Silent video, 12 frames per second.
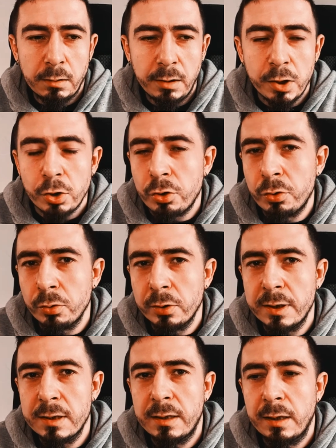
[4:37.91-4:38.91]

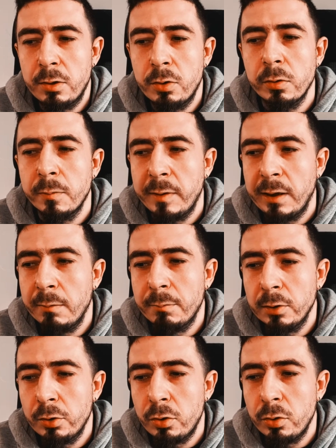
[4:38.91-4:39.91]
ensures that you'll be
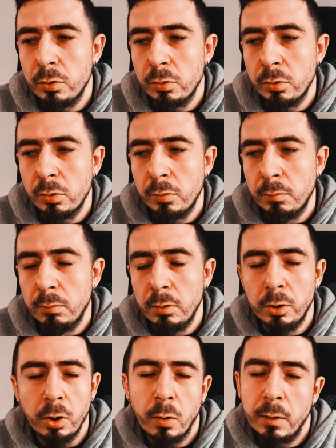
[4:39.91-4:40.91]
able to
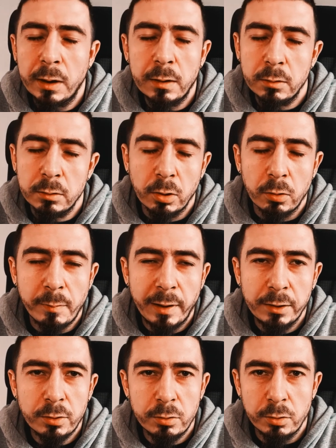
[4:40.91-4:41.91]
go
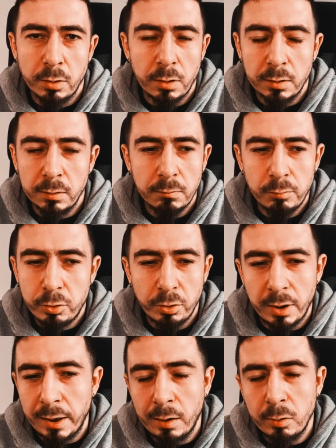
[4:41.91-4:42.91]
back to
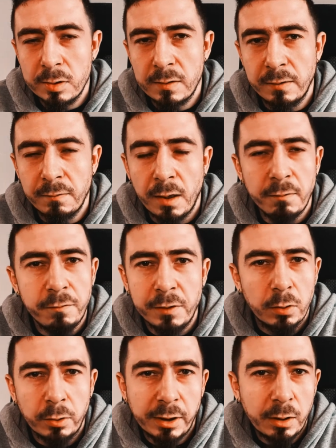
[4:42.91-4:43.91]
your house and
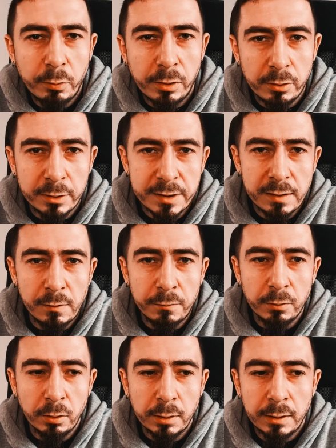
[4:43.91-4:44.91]
feel okay with yourself,
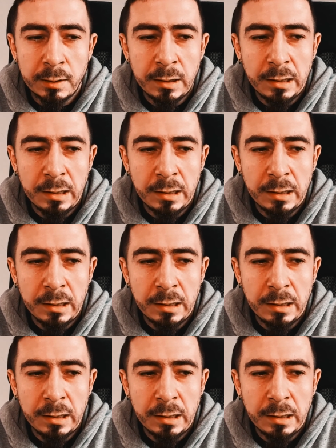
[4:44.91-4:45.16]
not